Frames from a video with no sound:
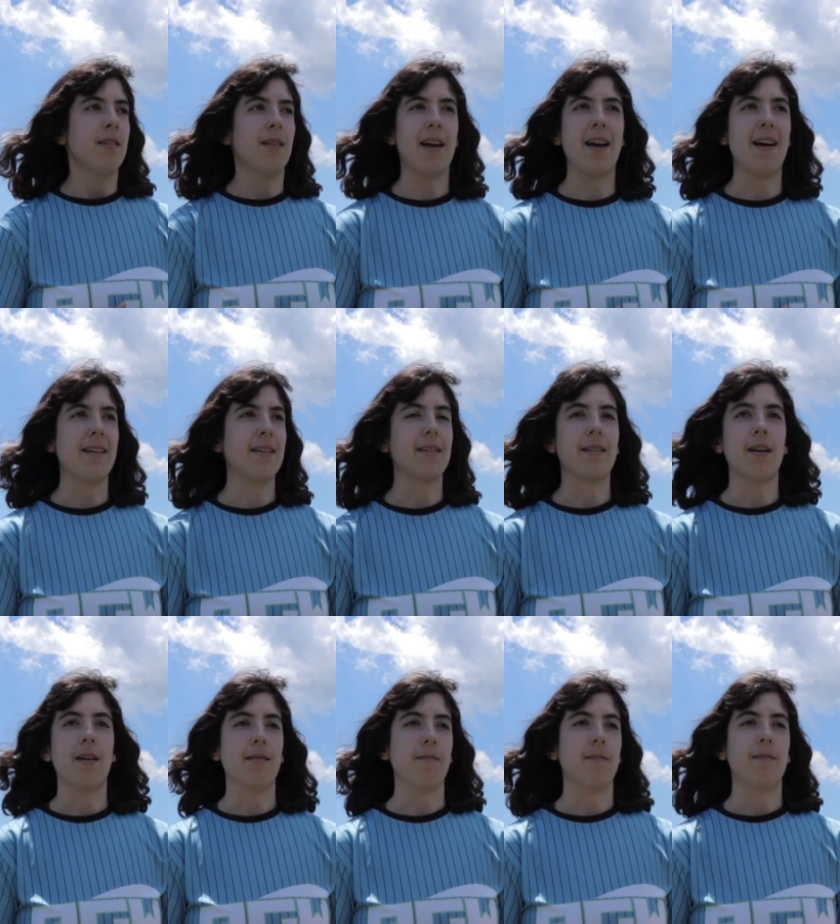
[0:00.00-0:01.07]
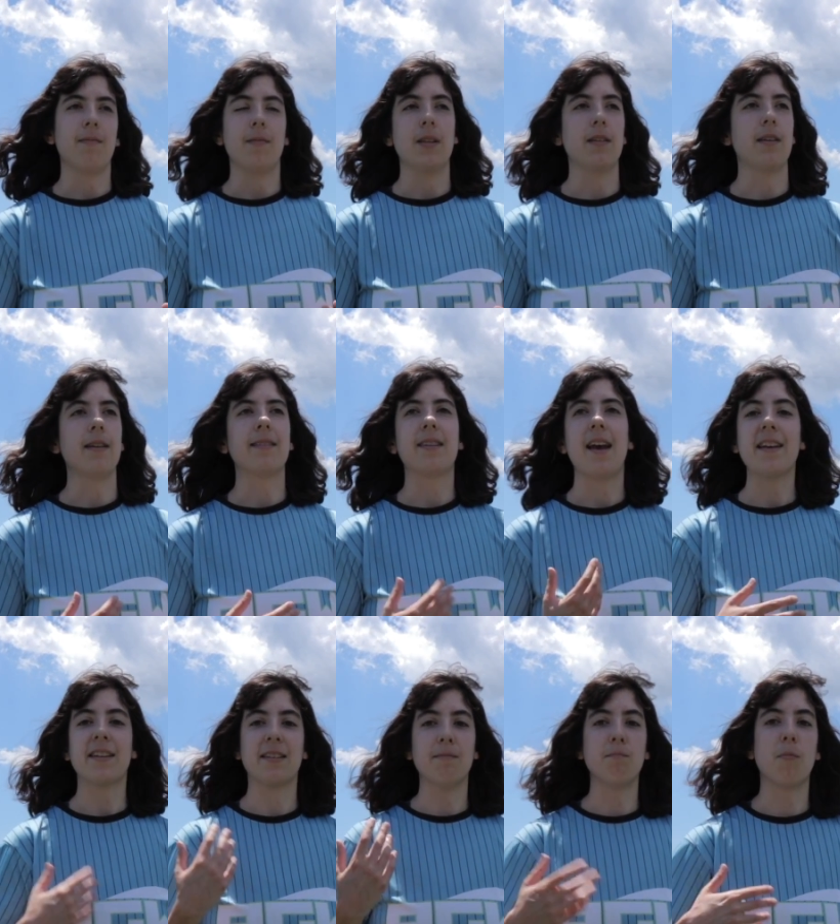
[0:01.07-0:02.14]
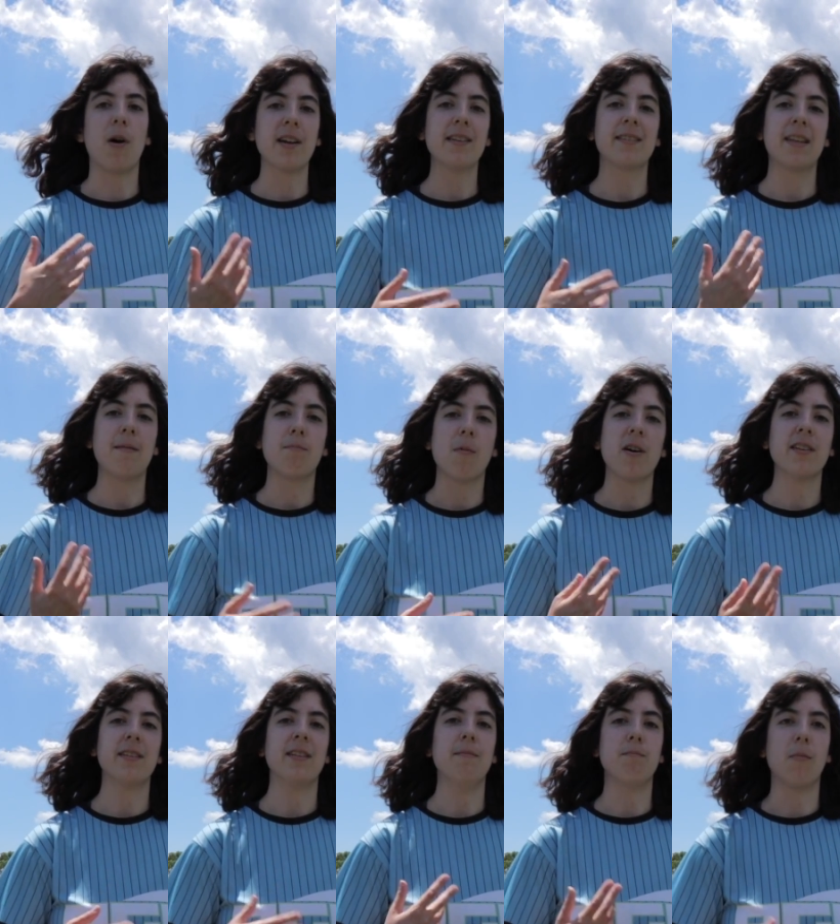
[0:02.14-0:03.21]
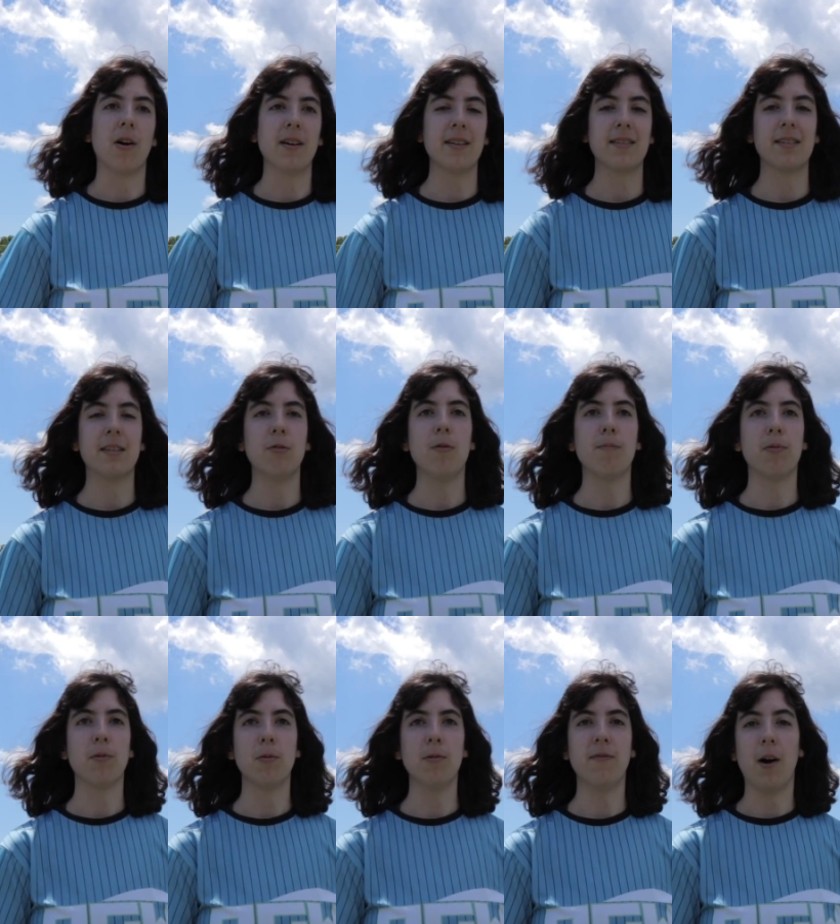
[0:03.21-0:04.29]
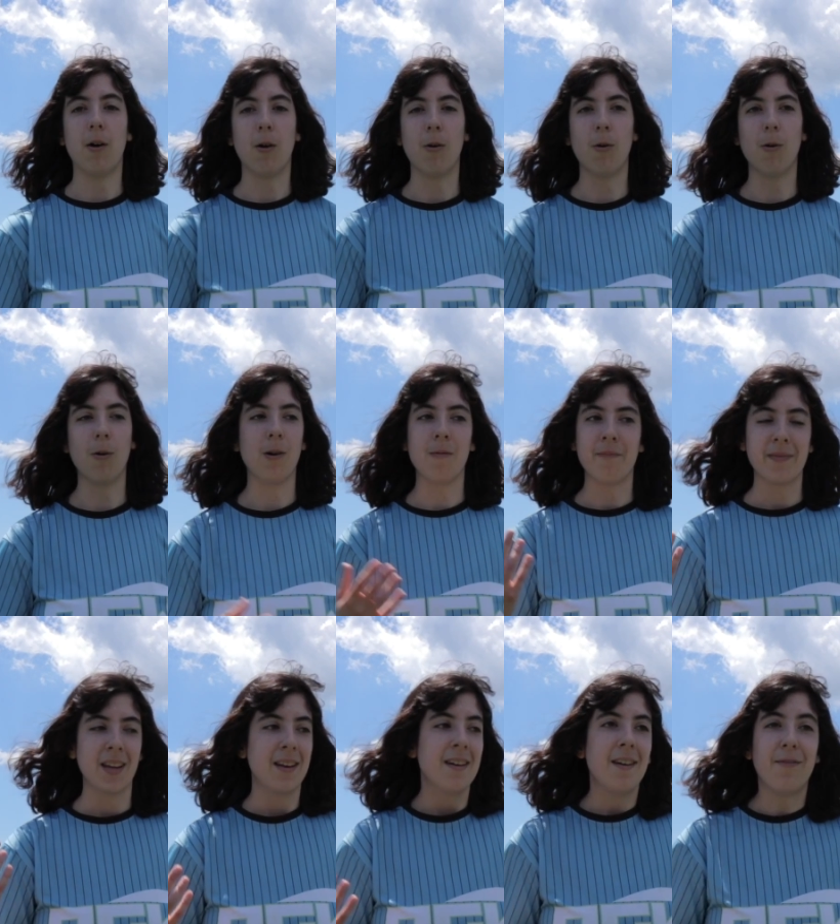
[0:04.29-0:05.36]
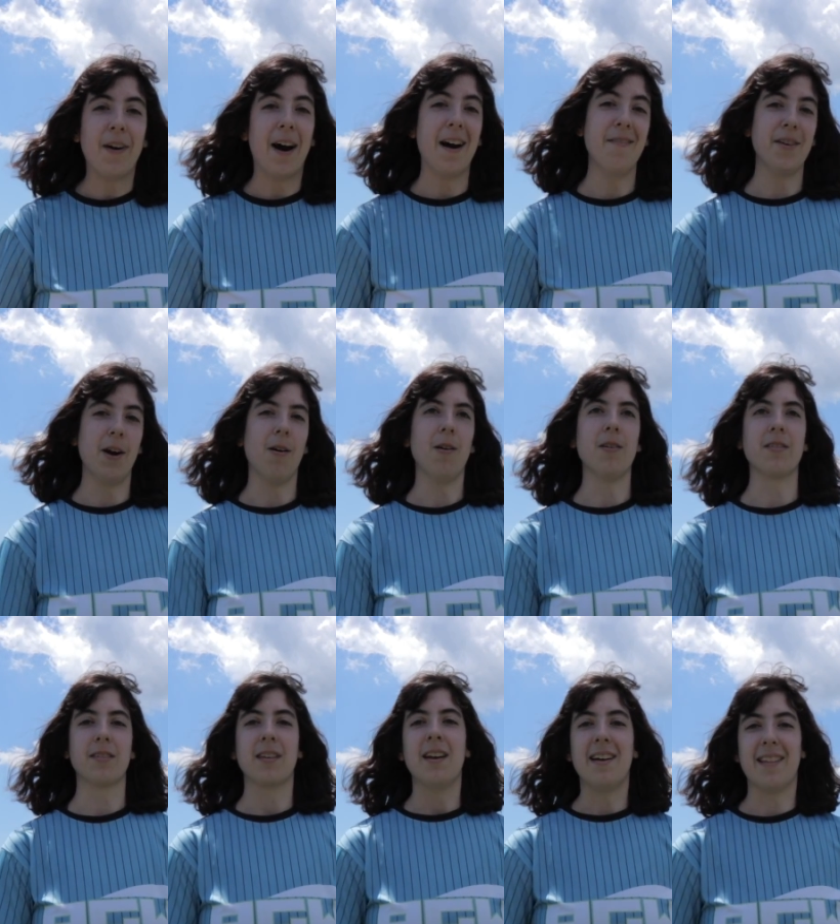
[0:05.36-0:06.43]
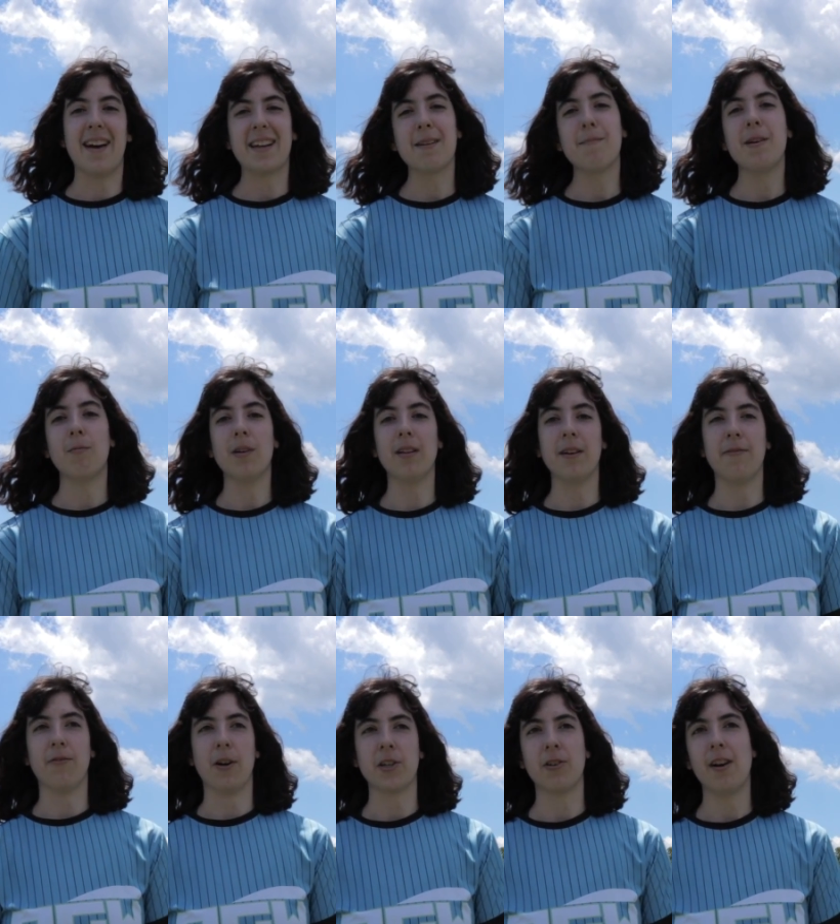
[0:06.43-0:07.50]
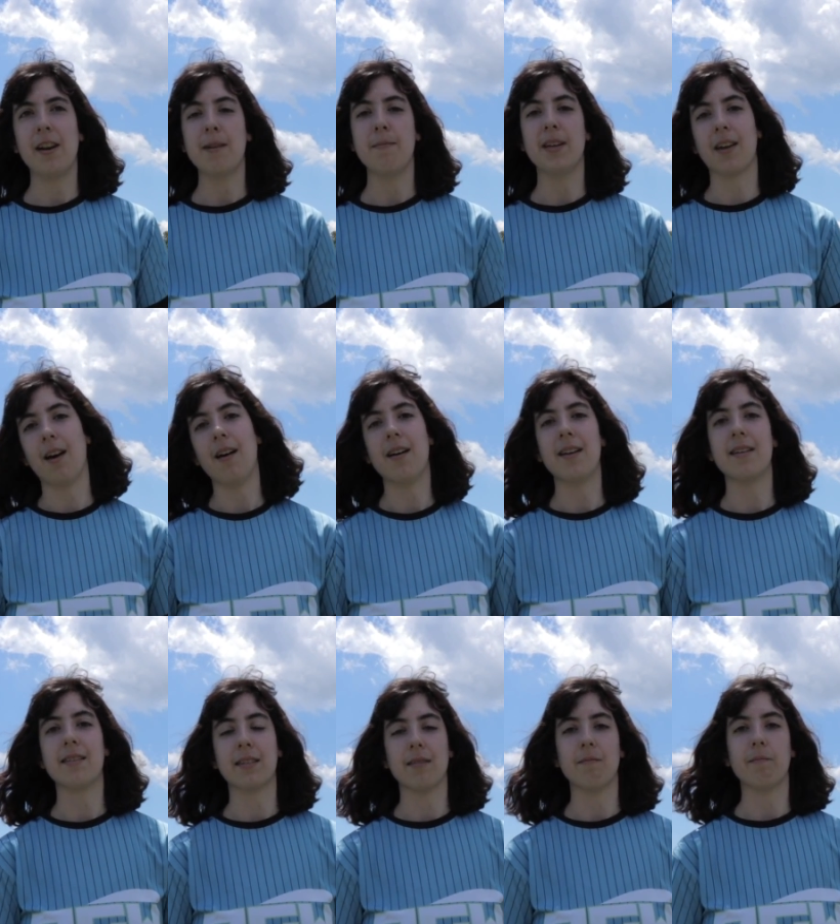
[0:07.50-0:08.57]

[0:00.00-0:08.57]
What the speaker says: and it takes months and months and months to improve a whole 5 yards. And that can be really frustrating because